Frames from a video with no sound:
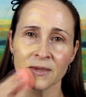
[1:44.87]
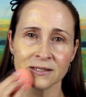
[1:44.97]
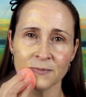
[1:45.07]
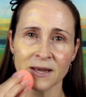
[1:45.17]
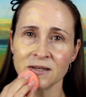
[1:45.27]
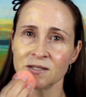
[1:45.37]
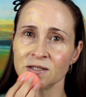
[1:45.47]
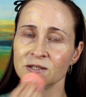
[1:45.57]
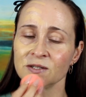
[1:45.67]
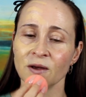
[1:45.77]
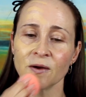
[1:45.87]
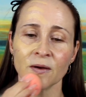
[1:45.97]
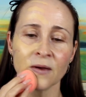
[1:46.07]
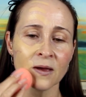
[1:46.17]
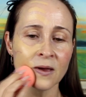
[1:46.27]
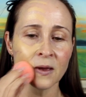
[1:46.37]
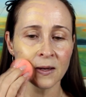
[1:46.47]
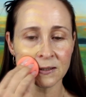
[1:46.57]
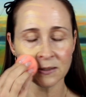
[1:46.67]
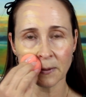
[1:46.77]
sponge. So
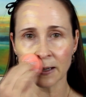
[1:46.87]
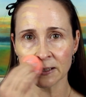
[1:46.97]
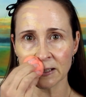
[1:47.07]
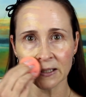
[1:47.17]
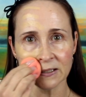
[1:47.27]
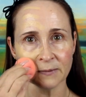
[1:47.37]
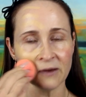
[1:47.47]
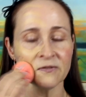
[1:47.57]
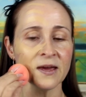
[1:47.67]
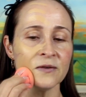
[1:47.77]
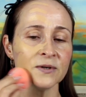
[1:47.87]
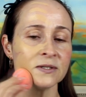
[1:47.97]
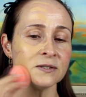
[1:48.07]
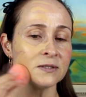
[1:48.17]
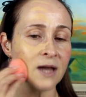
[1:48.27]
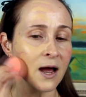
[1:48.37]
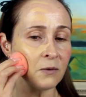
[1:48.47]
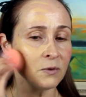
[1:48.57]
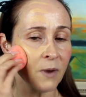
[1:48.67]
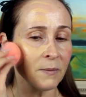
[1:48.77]
a sponge is my favorite. So I
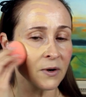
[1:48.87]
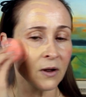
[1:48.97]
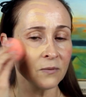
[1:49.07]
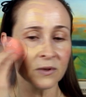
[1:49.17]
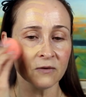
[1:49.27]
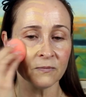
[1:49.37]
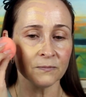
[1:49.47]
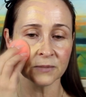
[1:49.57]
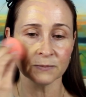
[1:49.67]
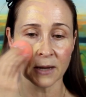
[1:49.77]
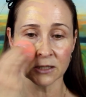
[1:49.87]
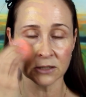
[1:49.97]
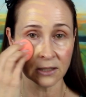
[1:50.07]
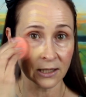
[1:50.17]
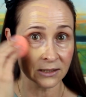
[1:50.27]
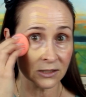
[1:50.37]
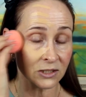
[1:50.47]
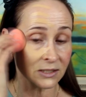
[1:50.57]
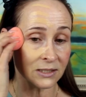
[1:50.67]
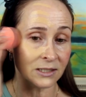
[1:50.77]
will pop it on with a sponge and let's
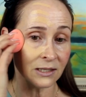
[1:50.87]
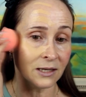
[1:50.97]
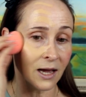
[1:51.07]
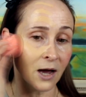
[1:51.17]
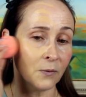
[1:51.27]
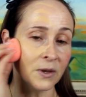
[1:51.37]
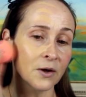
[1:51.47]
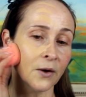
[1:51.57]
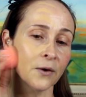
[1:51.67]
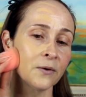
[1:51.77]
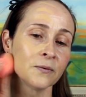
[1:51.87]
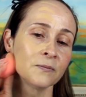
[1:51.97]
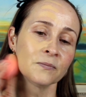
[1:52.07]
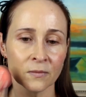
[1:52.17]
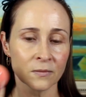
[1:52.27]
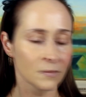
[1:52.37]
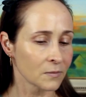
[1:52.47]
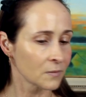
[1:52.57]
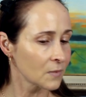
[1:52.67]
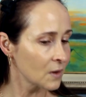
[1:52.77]
just see how we go.
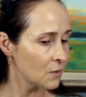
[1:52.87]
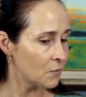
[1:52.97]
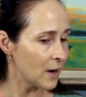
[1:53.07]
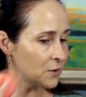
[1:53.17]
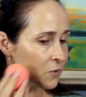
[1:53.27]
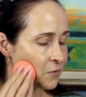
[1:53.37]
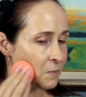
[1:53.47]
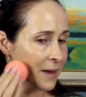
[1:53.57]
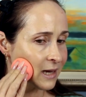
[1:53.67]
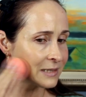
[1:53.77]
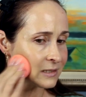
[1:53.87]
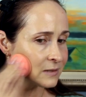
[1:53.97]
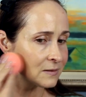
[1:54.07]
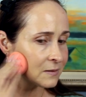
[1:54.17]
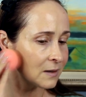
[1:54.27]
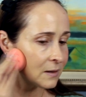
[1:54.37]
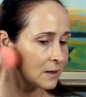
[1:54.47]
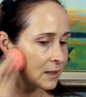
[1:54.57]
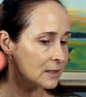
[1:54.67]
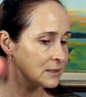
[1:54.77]
Right off the bat,
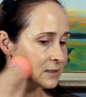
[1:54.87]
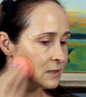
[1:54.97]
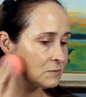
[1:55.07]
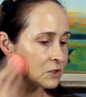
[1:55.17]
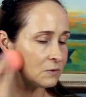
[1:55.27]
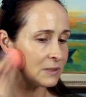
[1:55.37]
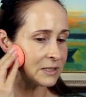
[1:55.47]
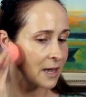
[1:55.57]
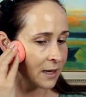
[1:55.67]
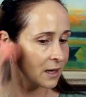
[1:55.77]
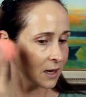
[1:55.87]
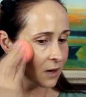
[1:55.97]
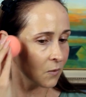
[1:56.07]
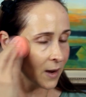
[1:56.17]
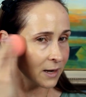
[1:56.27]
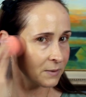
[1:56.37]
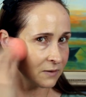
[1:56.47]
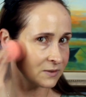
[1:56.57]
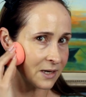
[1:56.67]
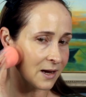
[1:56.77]
it seems to be taking quite a bit
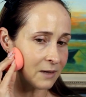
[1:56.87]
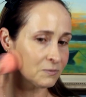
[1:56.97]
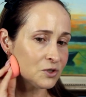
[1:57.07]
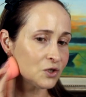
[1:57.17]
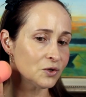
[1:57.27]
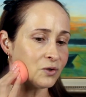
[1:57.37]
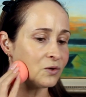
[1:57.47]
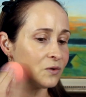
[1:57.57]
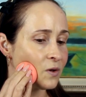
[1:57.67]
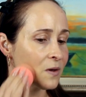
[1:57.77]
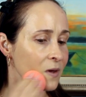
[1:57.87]
of time to